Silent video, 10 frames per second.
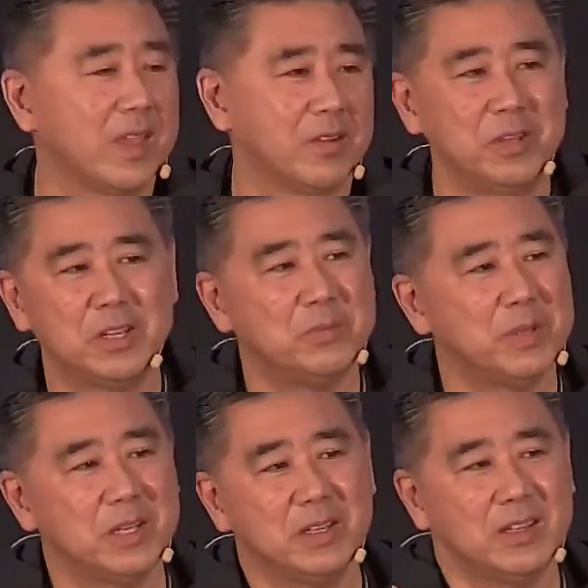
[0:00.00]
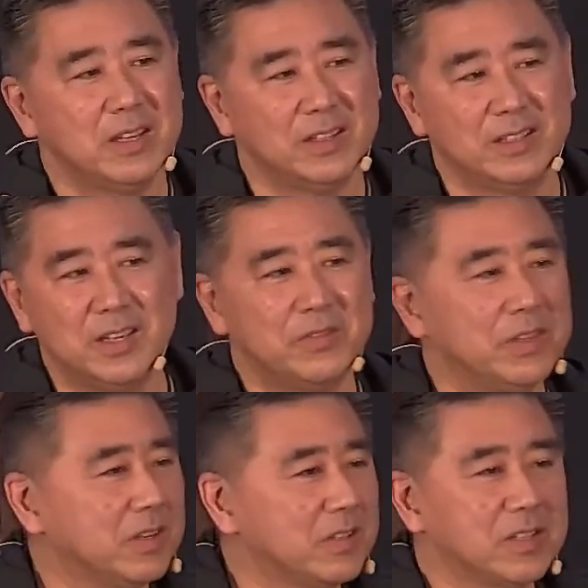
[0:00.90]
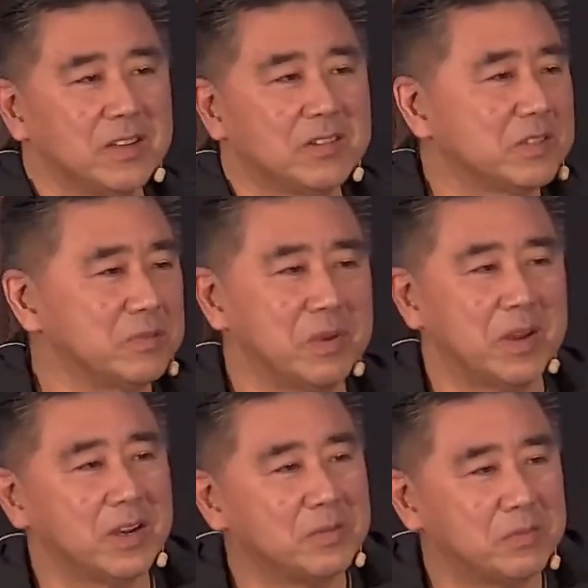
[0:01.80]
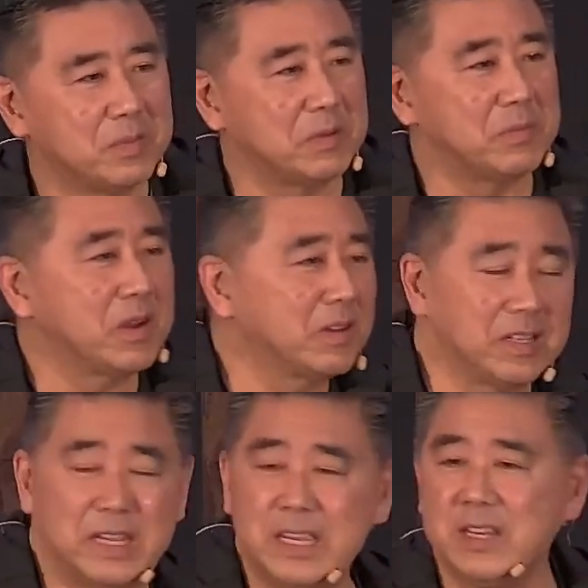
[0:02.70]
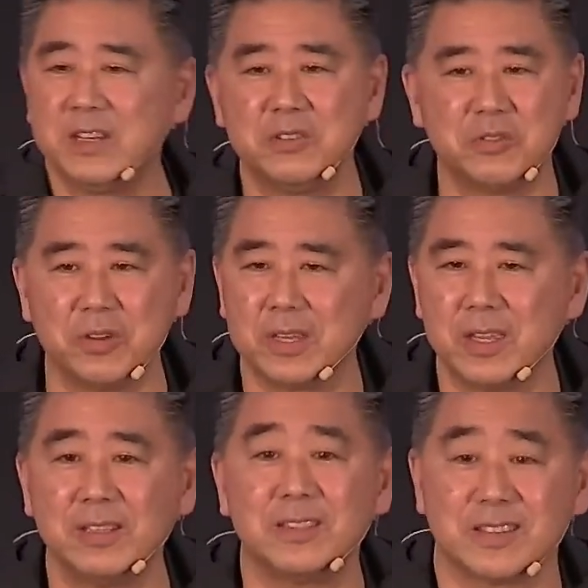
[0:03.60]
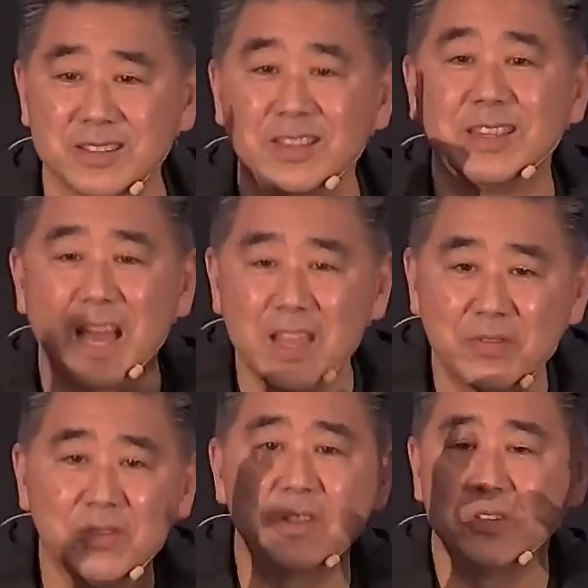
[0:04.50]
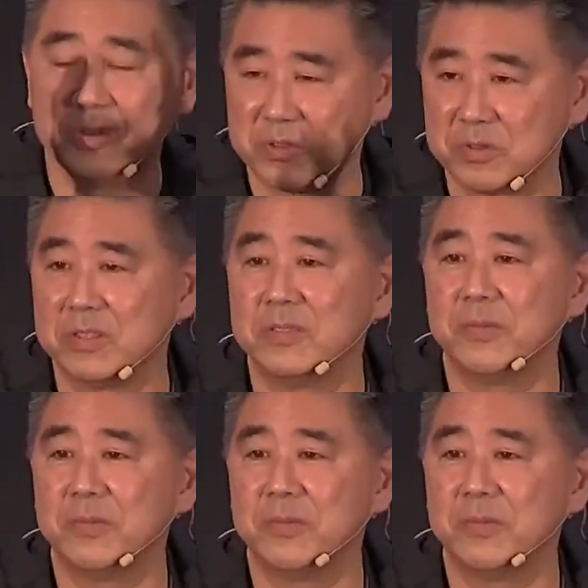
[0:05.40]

We could be giving ourselves and marrying, being married, eating and drinking, just life as usual.